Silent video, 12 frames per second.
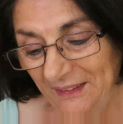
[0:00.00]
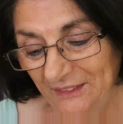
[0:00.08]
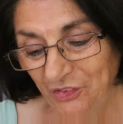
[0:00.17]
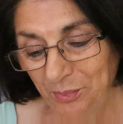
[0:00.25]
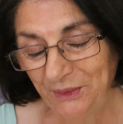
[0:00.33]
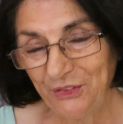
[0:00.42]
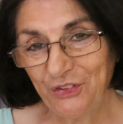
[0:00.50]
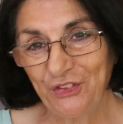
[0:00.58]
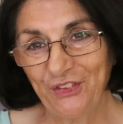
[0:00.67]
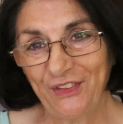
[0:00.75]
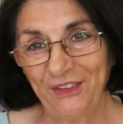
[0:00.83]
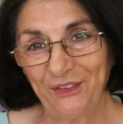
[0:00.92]
a
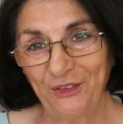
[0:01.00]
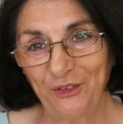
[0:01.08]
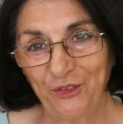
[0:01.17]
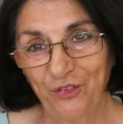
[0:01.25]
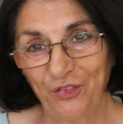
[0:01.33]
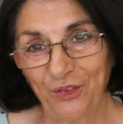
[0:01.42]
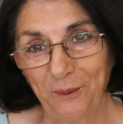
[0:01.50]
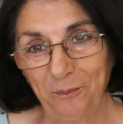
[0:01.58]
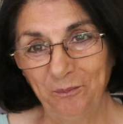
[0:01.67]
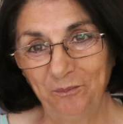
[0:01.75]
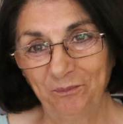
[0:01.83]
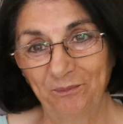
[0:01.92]
speech that I heard
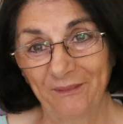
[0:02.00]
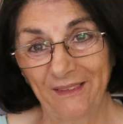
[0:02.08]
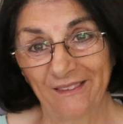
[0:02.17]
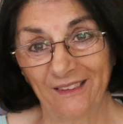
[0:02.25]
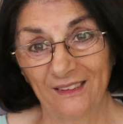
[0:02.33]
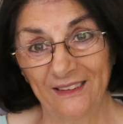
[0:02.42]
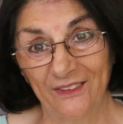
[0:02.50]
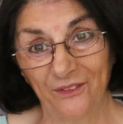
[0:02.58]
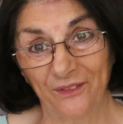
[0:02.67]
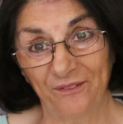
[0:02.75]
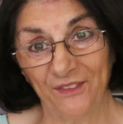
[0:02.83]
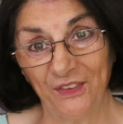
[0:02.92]
from the
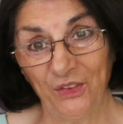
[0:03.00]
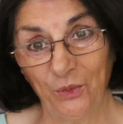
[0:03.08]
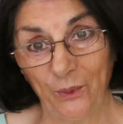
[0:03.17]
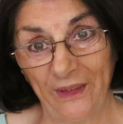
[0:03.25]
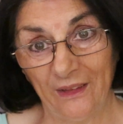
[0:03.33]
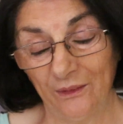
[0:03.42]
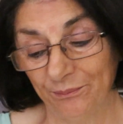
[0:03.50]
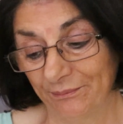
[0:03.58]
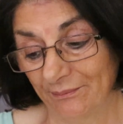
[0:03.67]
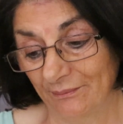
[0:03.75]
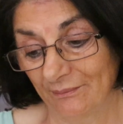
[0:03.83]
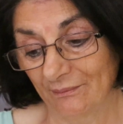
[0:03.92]
leader of the UN
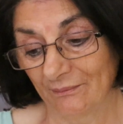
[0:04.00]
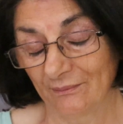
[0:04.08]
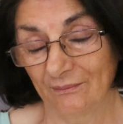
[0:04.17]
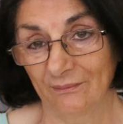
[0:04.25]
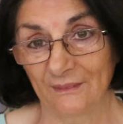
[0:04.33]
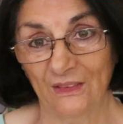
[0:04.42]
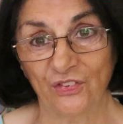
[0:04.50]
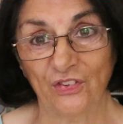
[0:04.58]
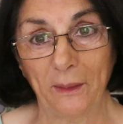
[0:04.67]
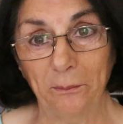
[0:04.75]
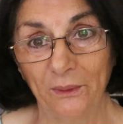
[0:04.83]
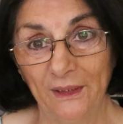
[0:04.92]

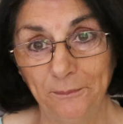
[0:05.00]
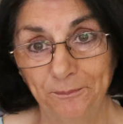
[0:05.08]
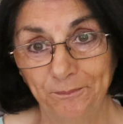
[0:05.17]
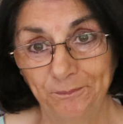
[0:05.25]
Assembly.